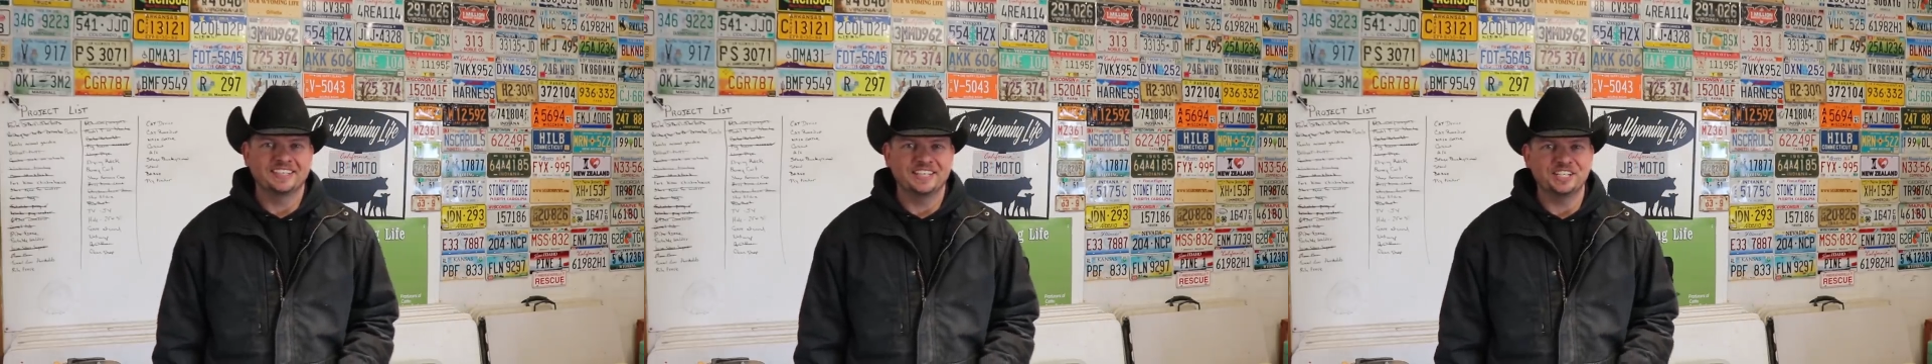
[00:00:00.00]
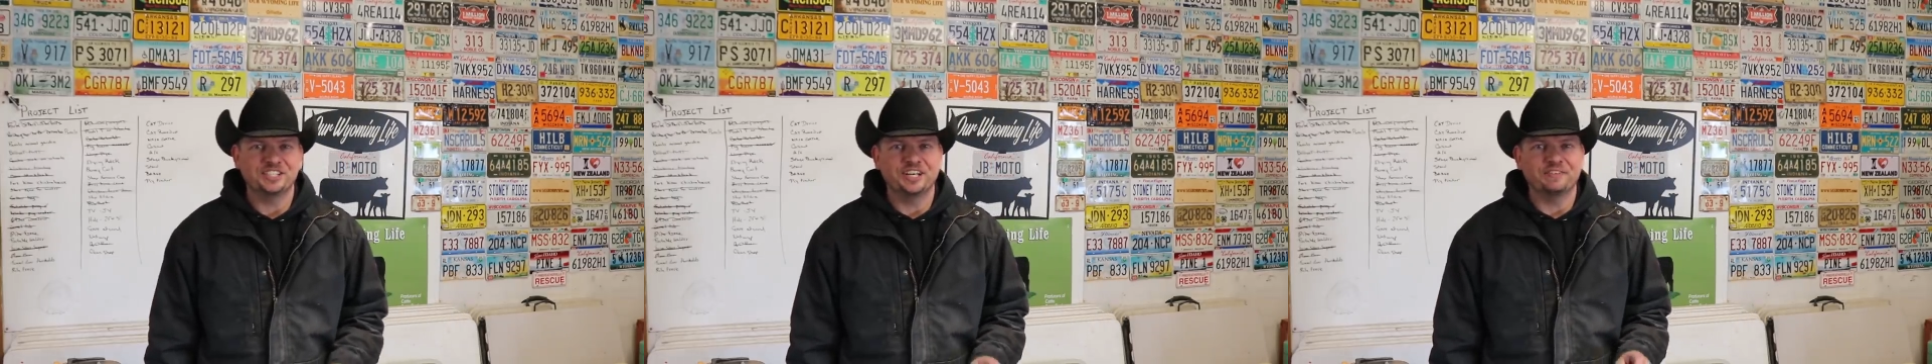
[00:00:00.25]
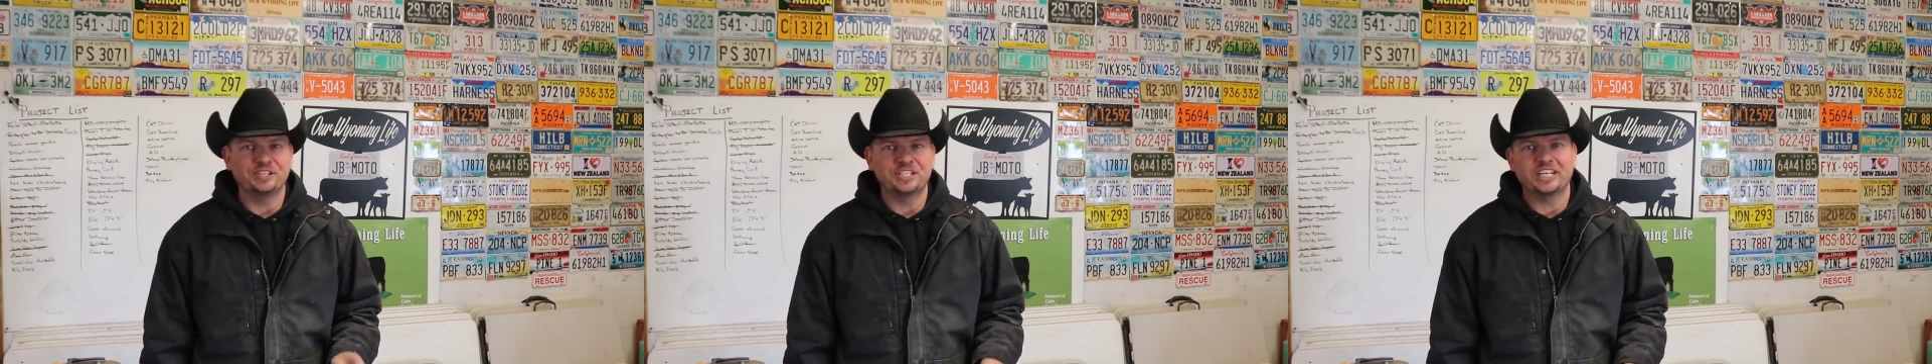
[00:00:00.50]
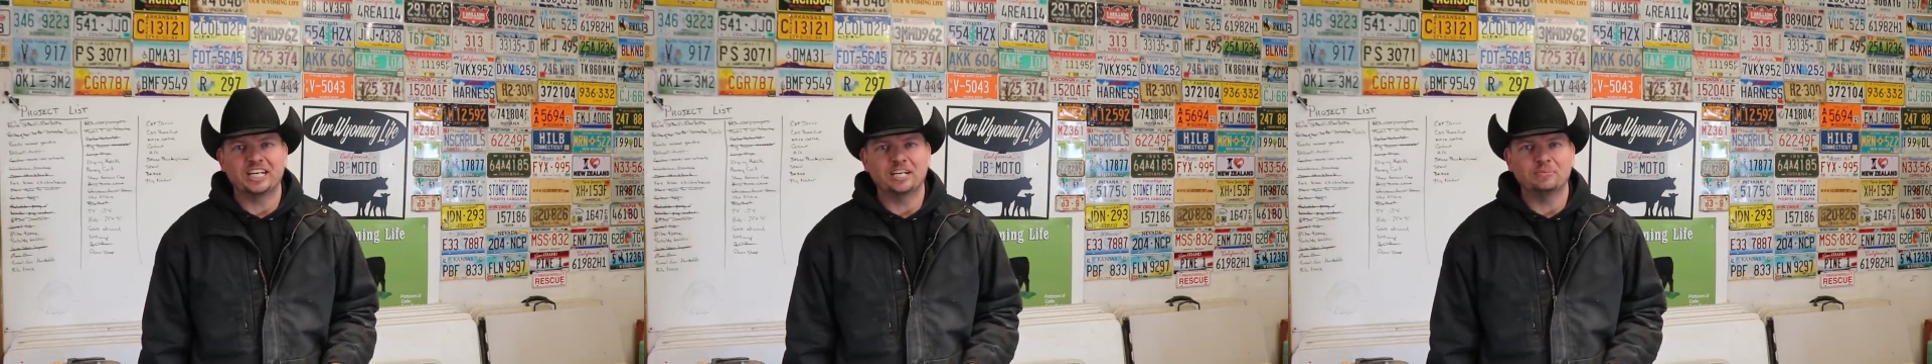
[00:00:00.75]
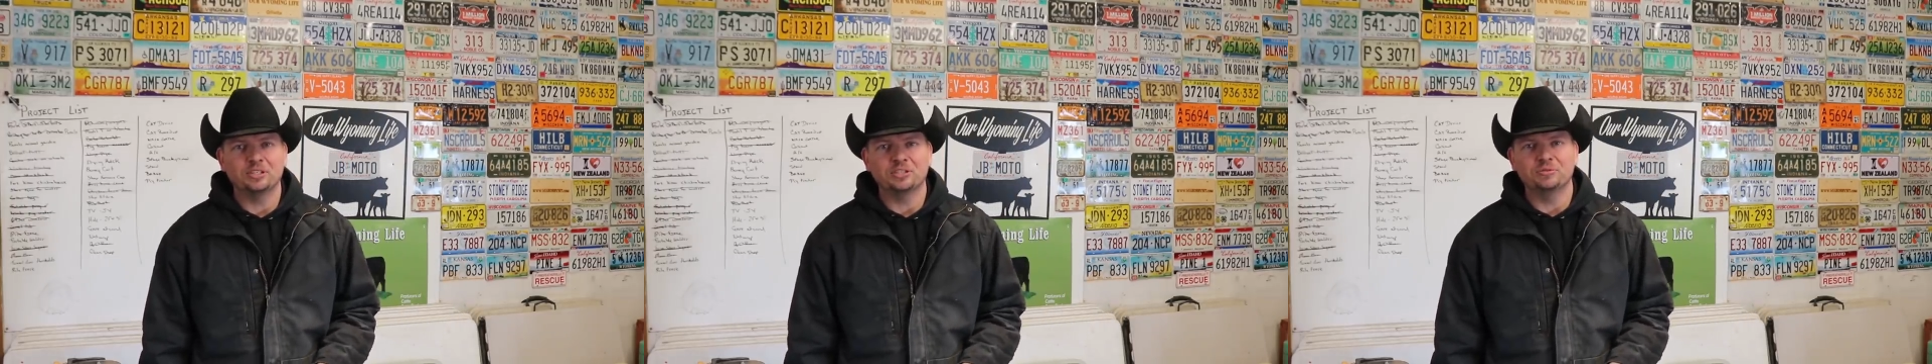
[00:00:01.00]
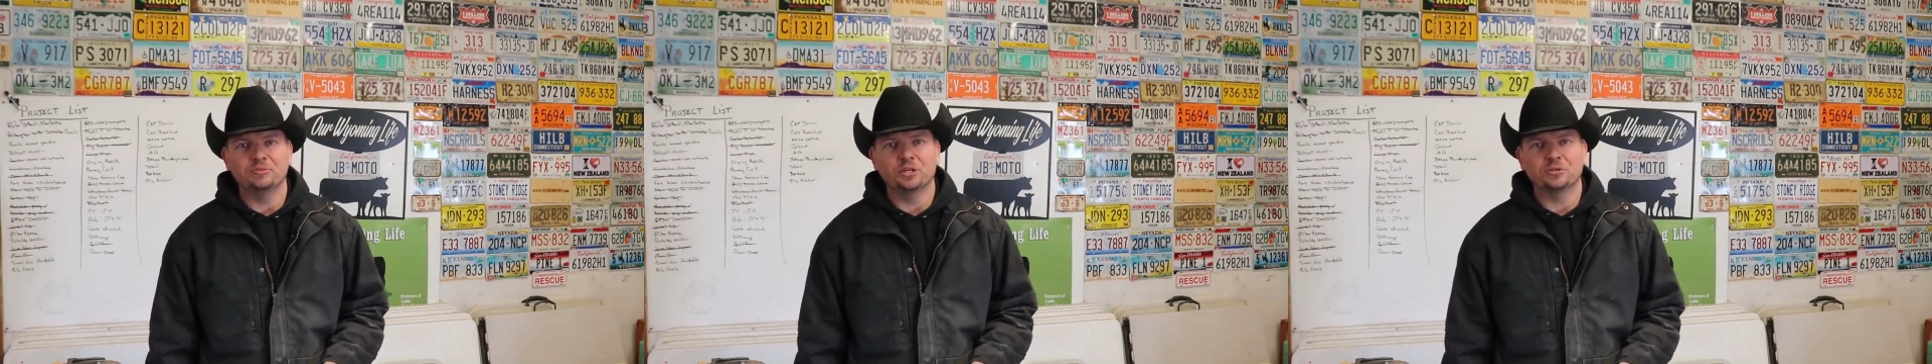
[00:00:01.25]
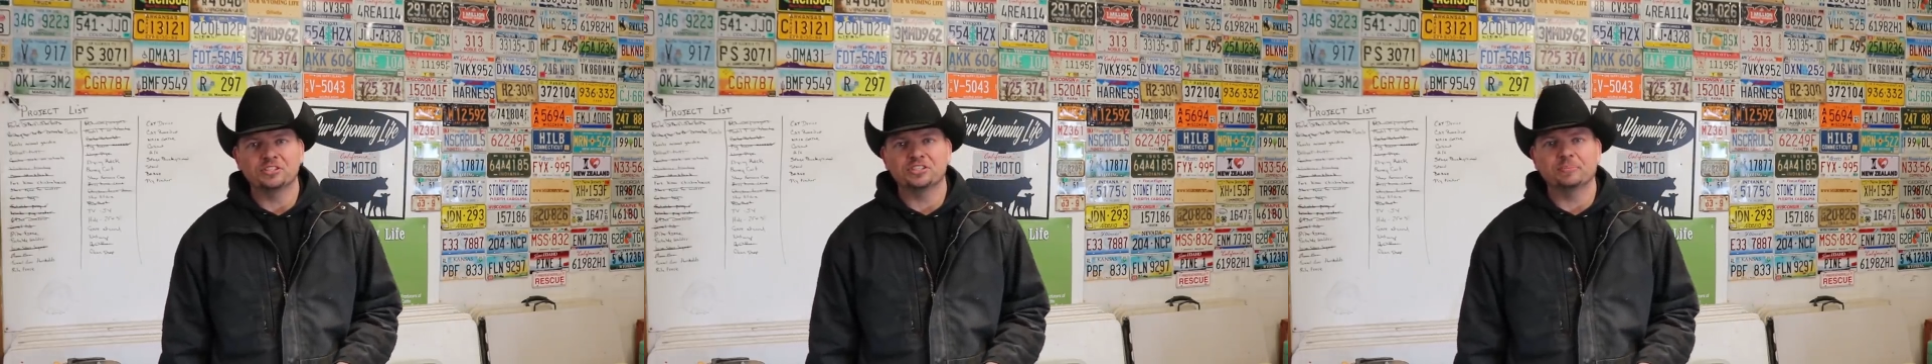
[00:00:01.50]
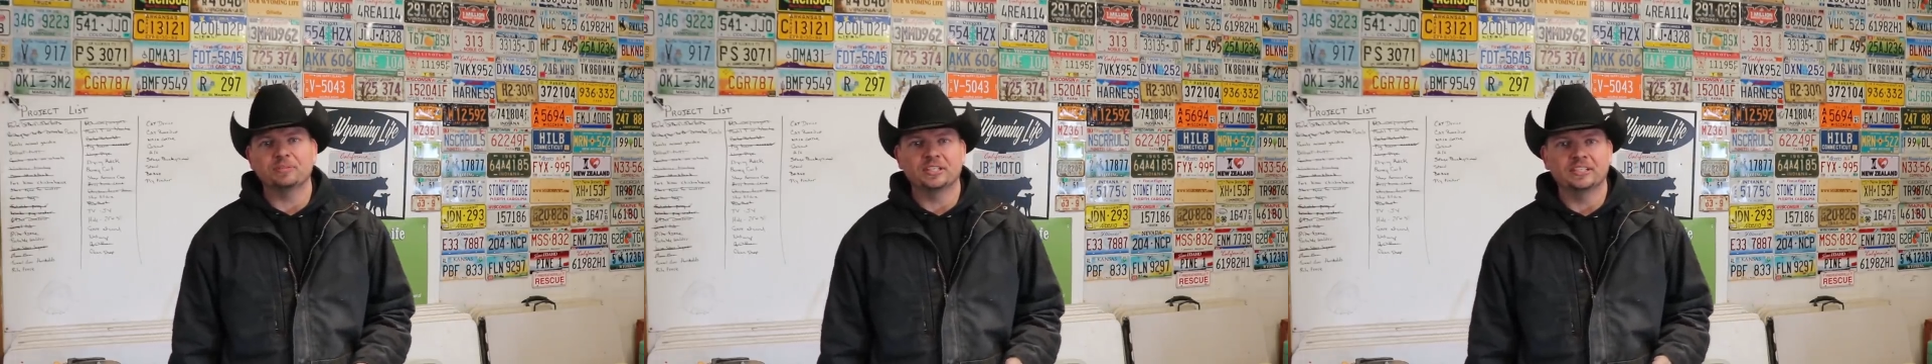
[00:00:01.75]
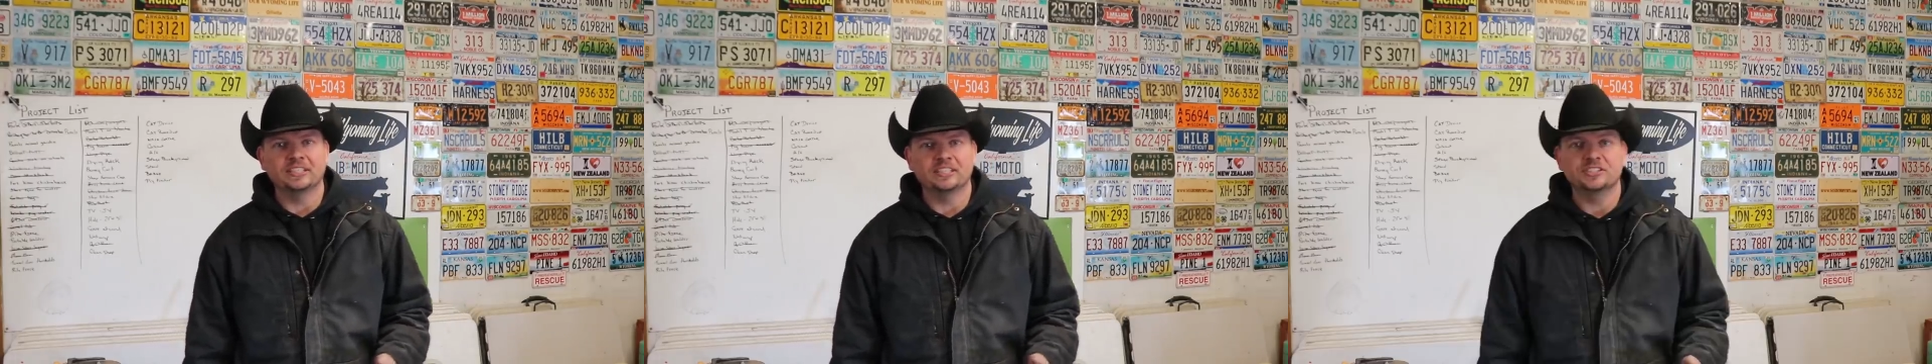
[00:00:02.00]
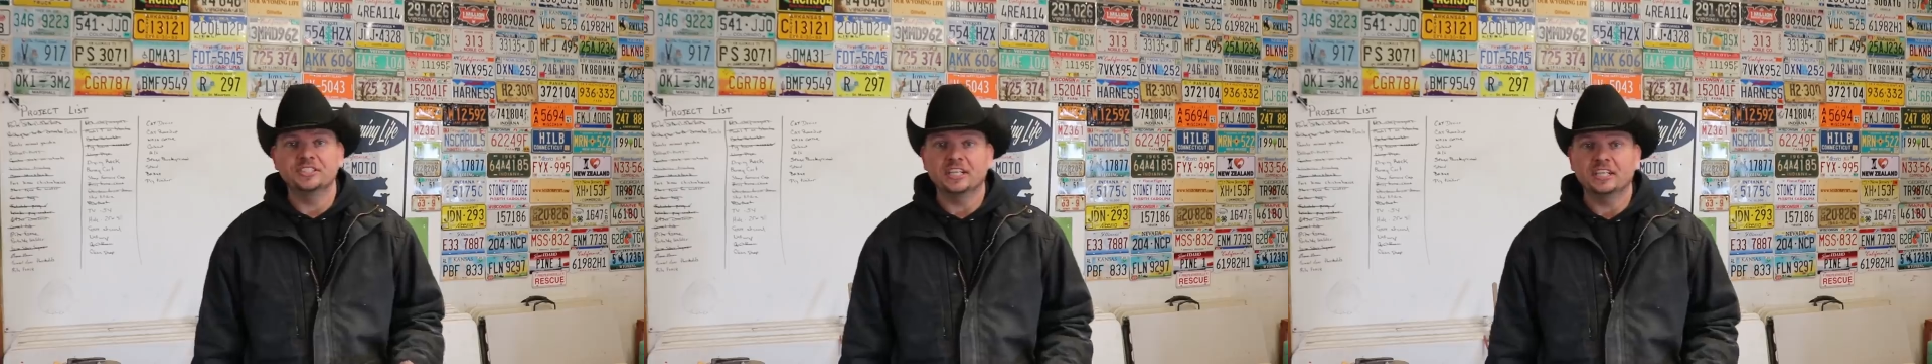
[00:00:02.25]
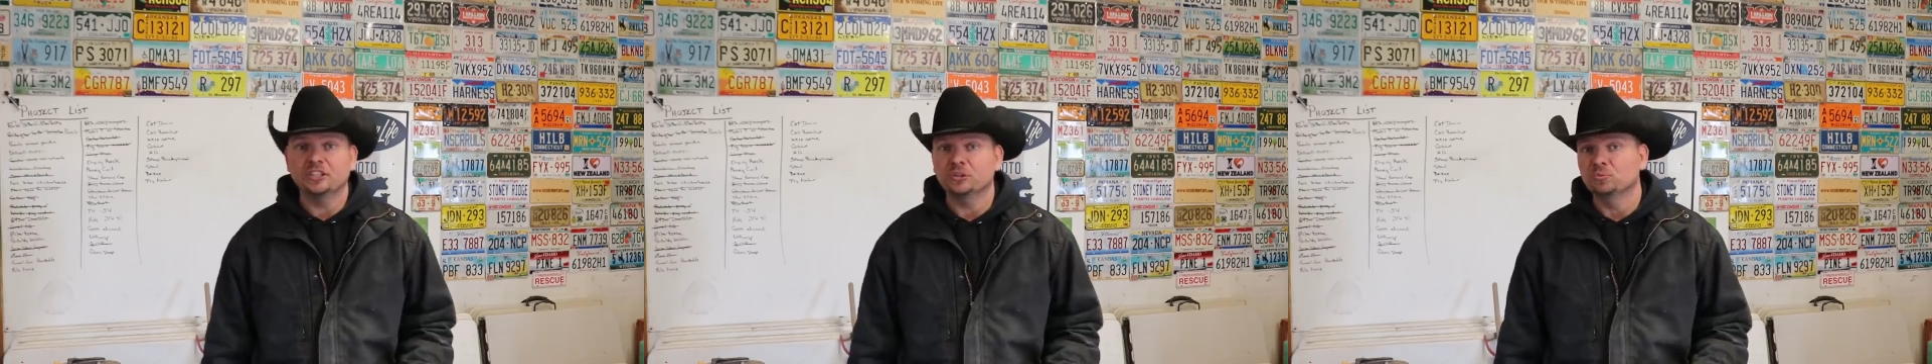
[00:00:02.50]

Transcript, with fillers: Each and every time you notice something that needs done,